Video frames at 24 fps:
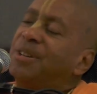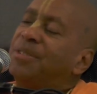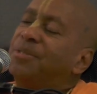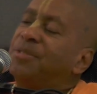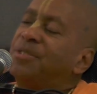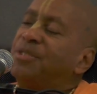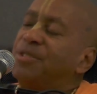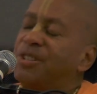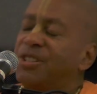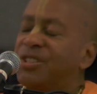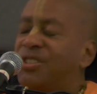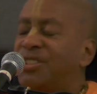of
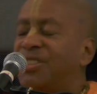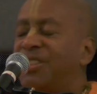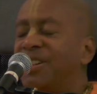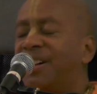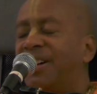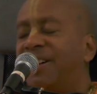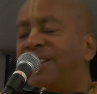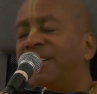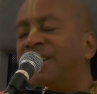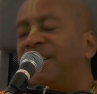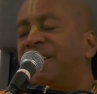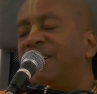Krishna
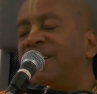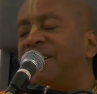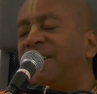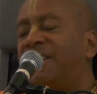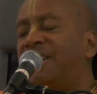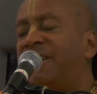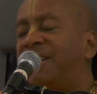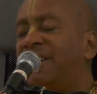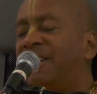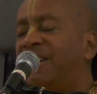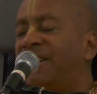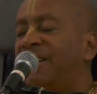
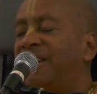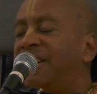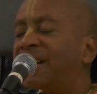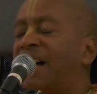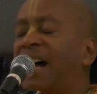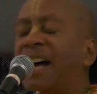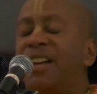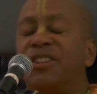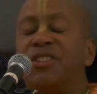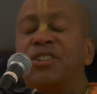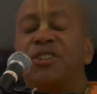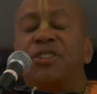
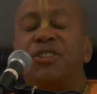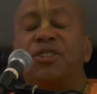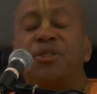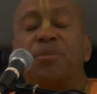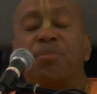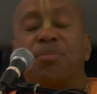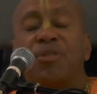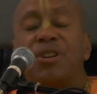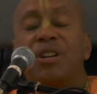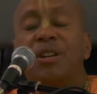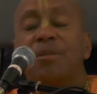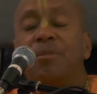as a
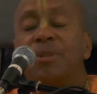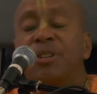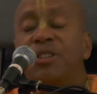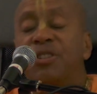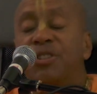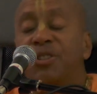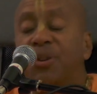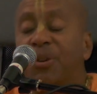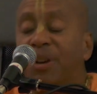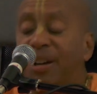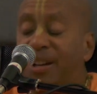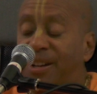supreme
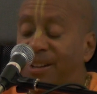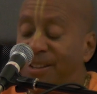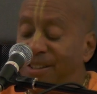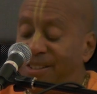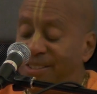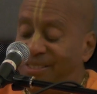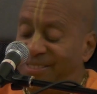enjoyment.